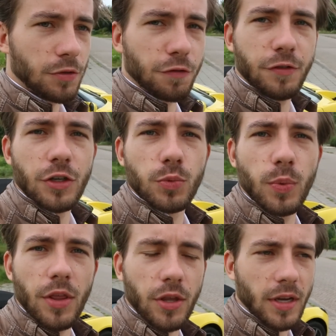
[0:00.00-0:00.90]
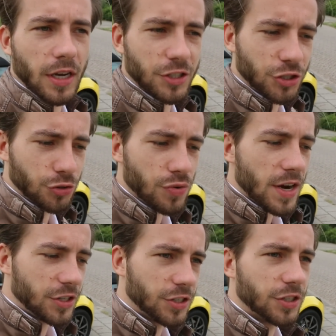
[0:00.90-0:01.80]
it was filled with
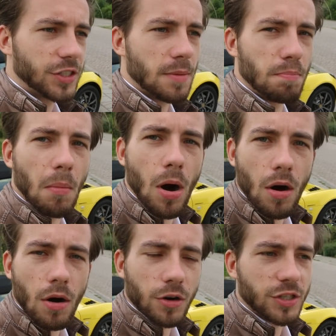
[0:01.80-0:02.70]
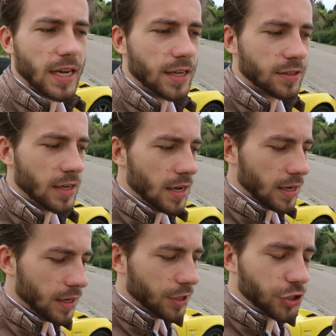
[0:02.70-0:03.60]
scratches and marks and
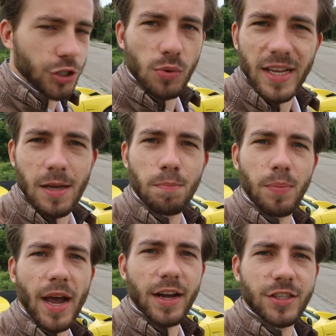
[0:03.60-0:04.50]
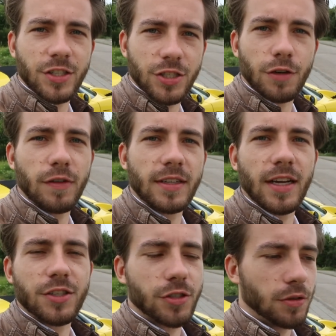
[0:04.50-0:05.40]
stone impacts and stuff like
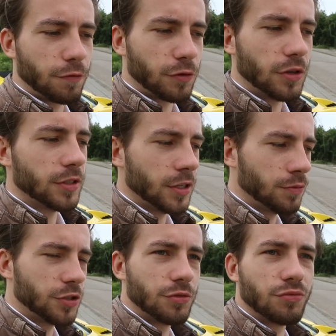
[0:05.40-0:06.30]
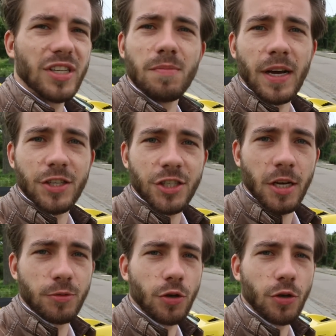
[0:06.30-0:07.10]
that, so the front end was in really bad shape.